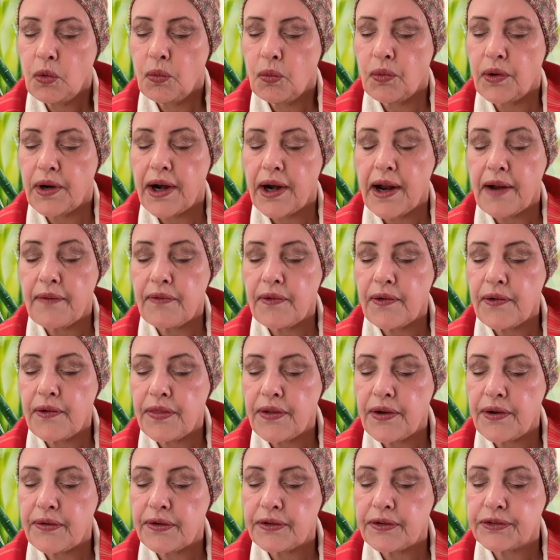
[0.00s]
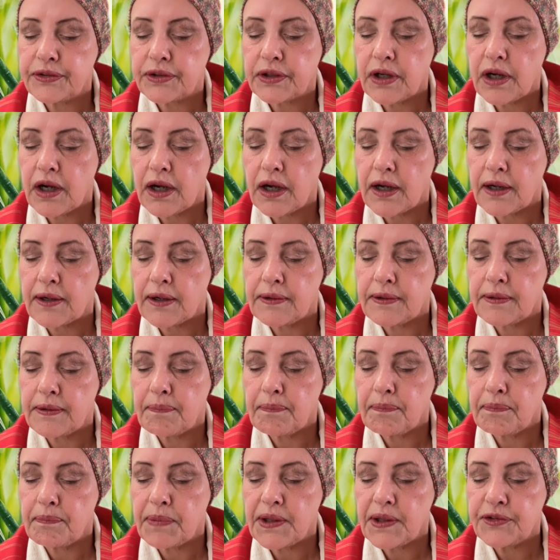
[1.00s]
Wherever there is God,
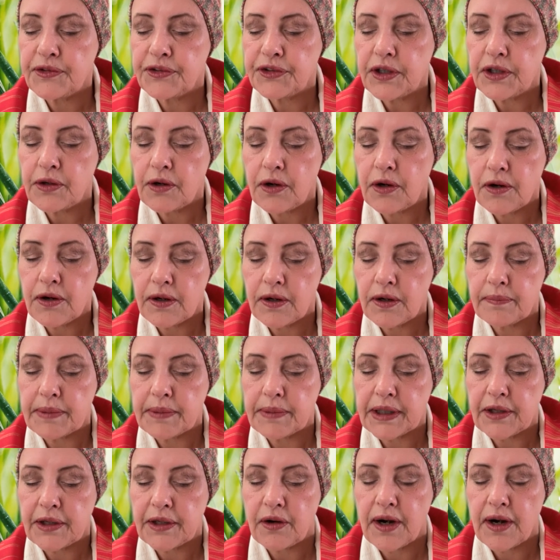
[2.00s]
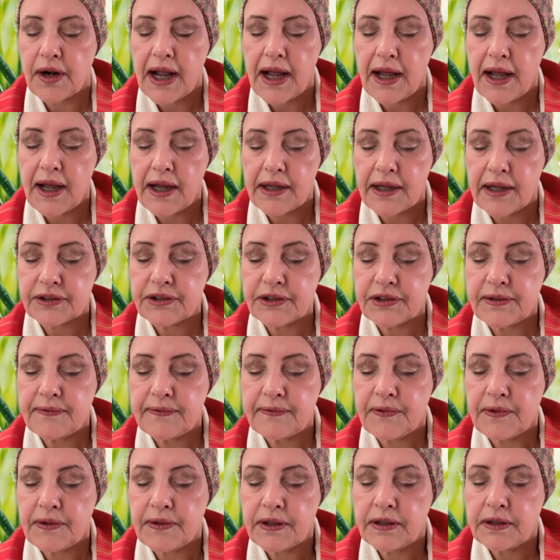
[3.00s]
peace and harmony are active,
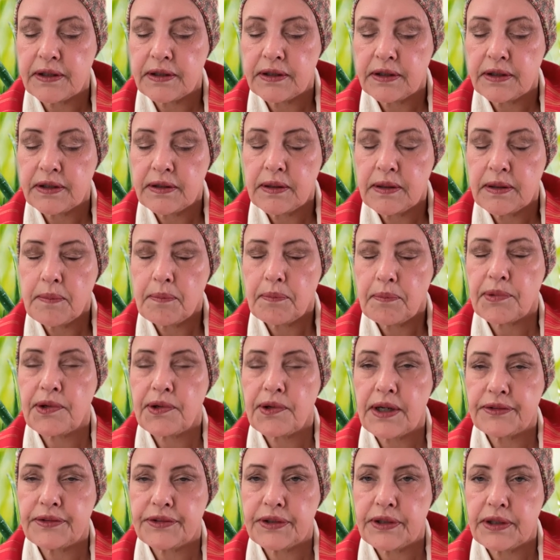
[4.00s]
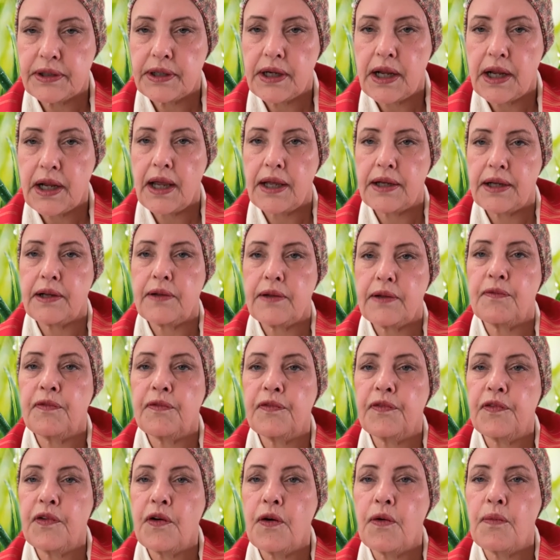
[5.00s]
present, and in
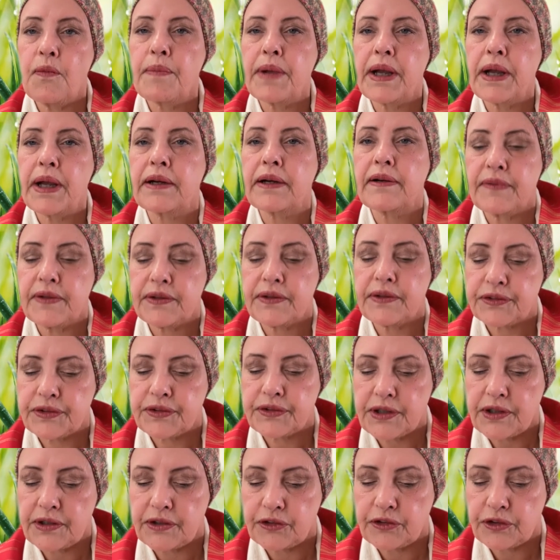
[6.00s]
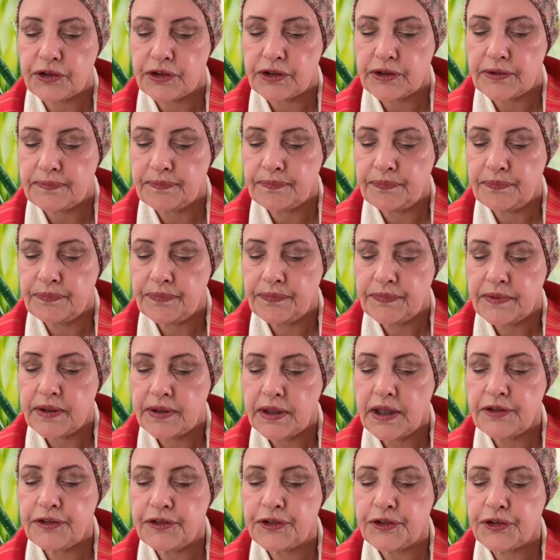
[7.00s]
full manifestation.
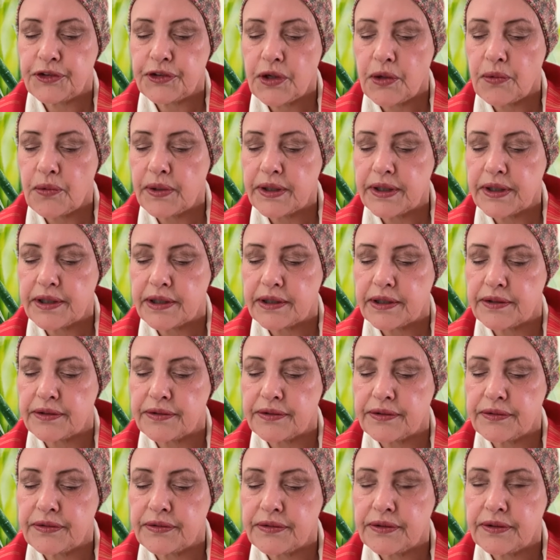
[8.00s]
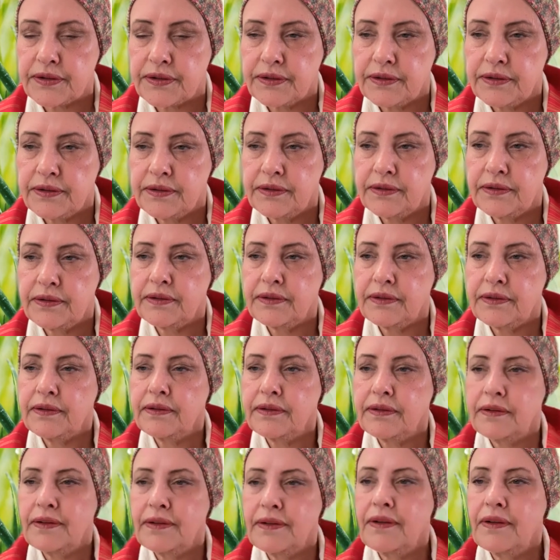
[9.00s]
And so it is.
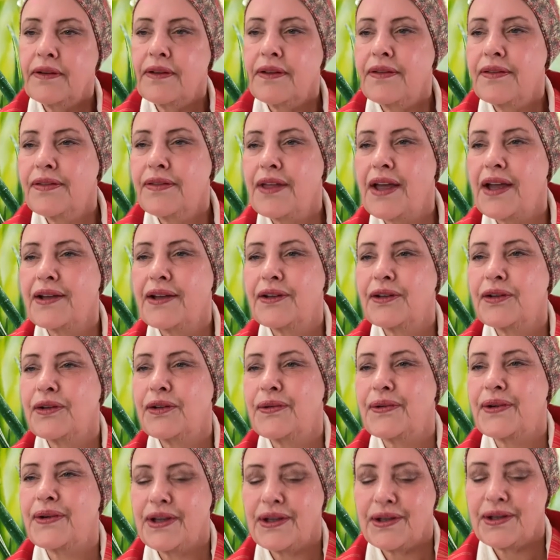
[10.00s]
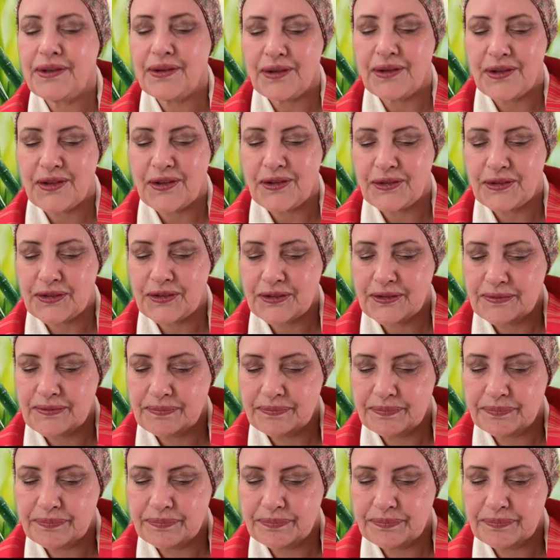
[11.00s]
Thank you, healers.